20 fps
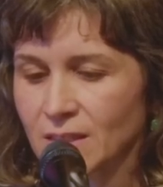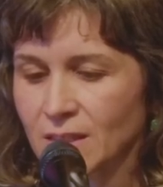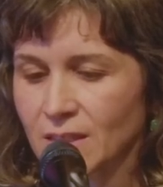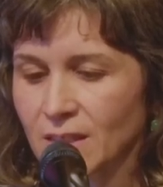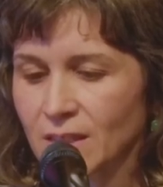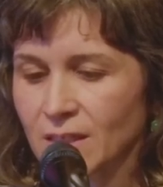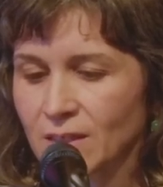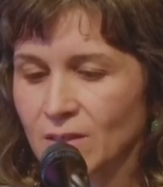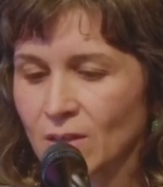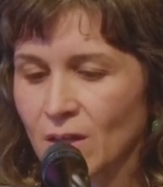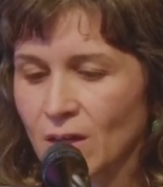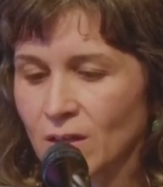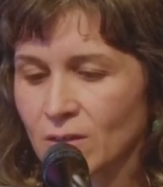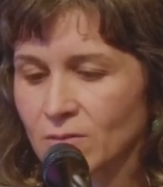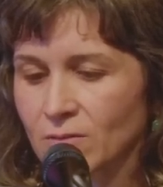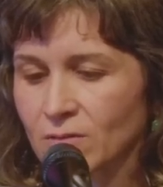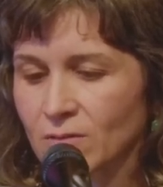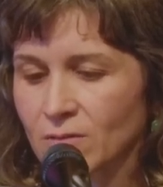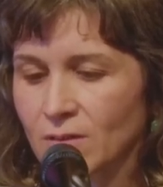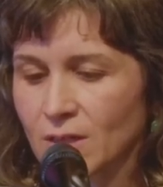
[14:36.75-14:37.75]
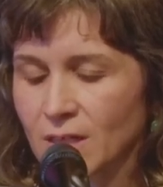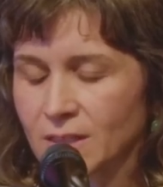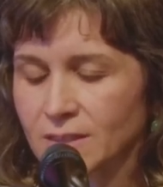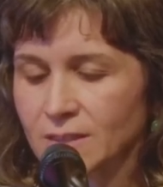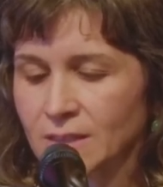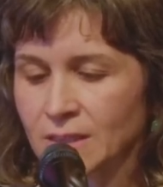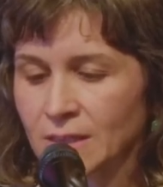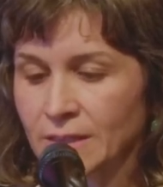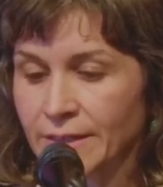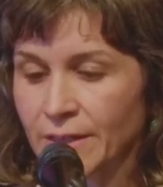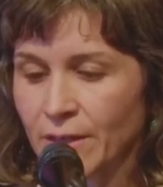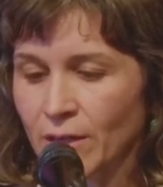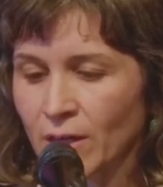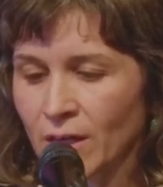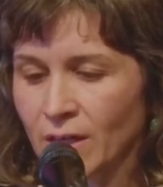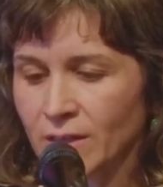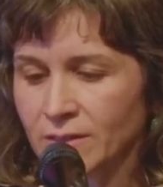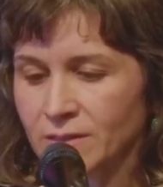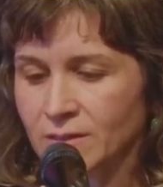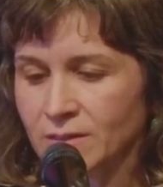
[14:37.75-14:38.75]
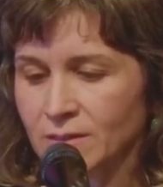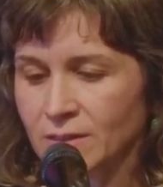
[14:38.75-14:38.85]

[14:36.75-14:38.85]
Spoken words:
Innocuo until the hot